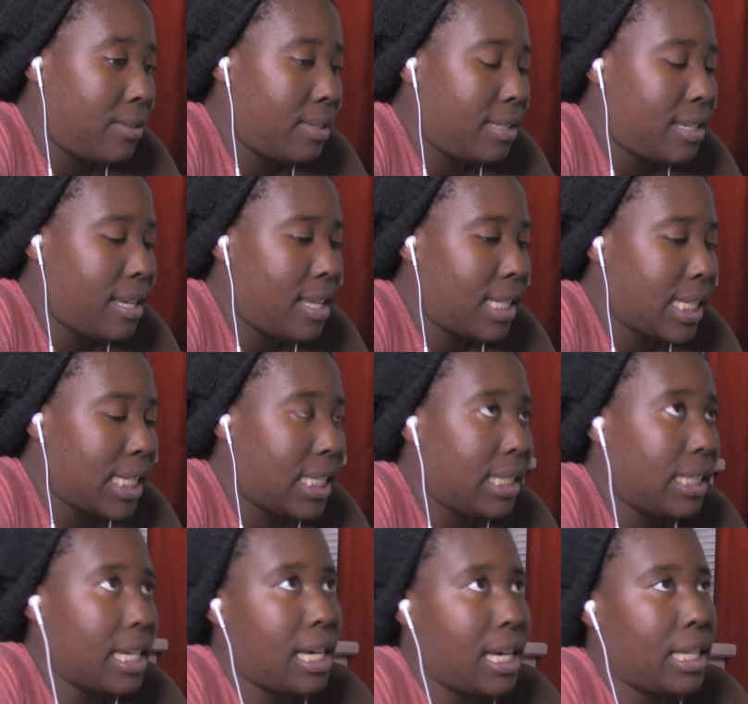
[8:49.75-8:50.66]
It's not like a
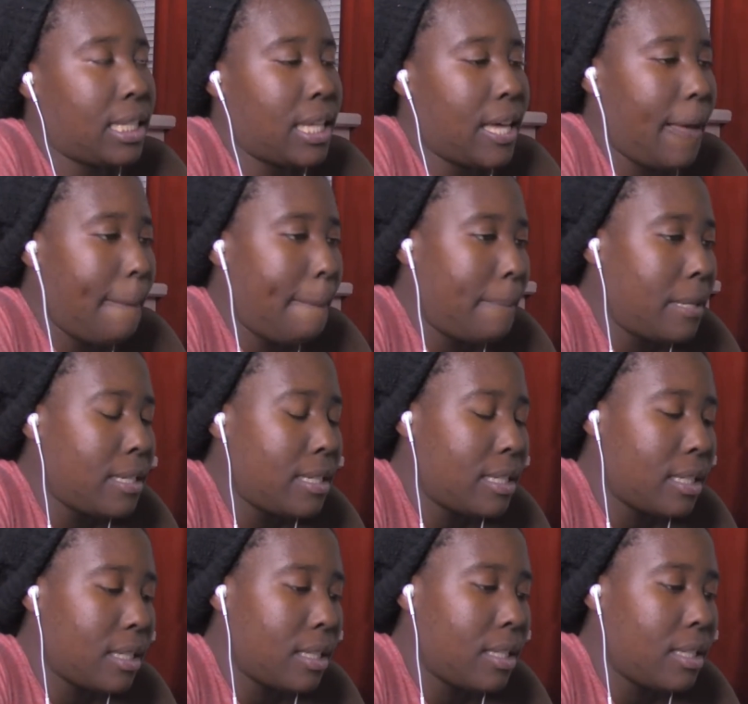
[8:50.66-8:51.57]
lot, but
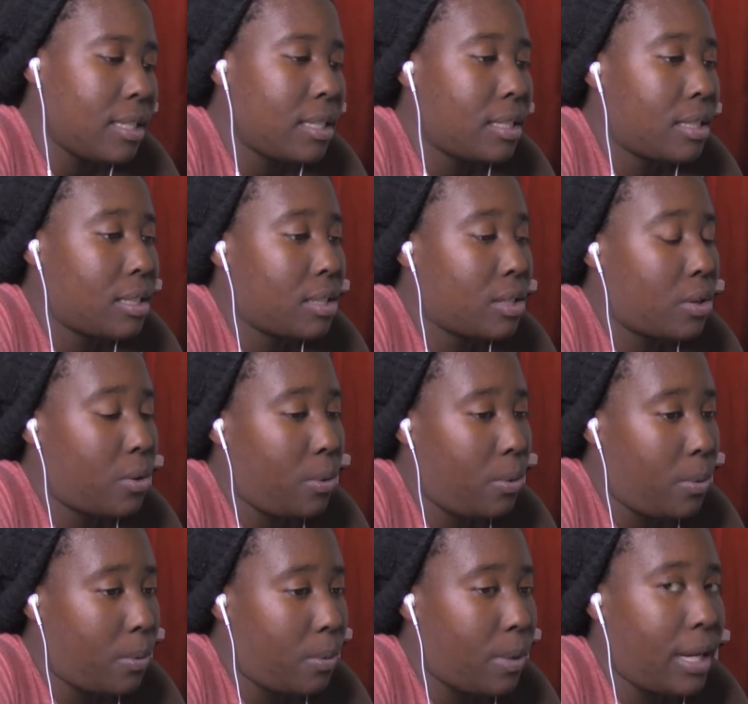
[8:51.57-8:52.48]
it's
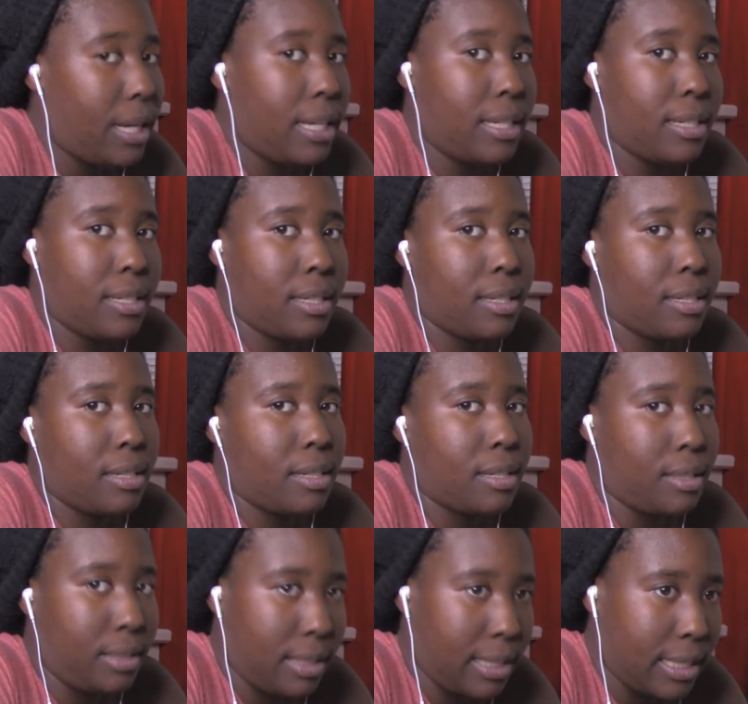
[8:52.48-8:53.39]
quite
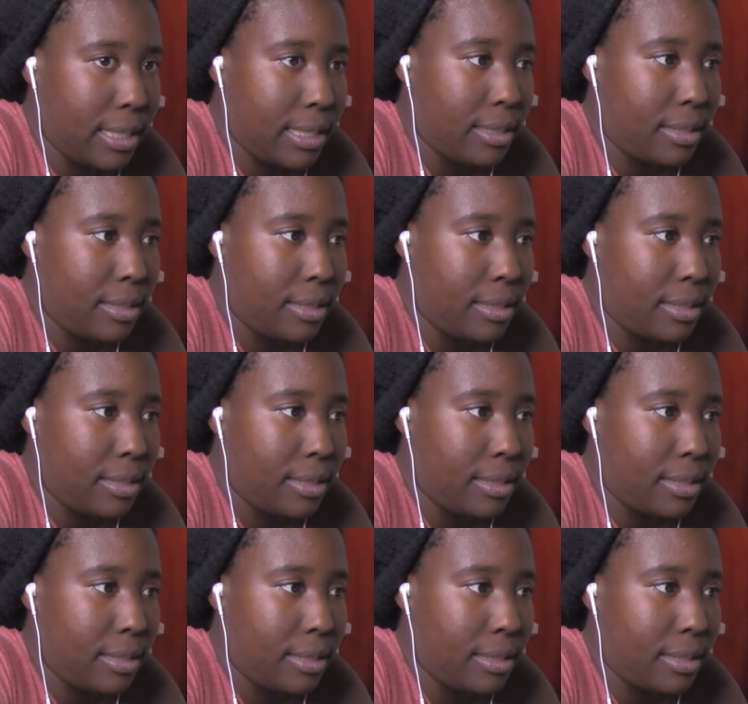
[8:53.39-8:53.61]
a lot.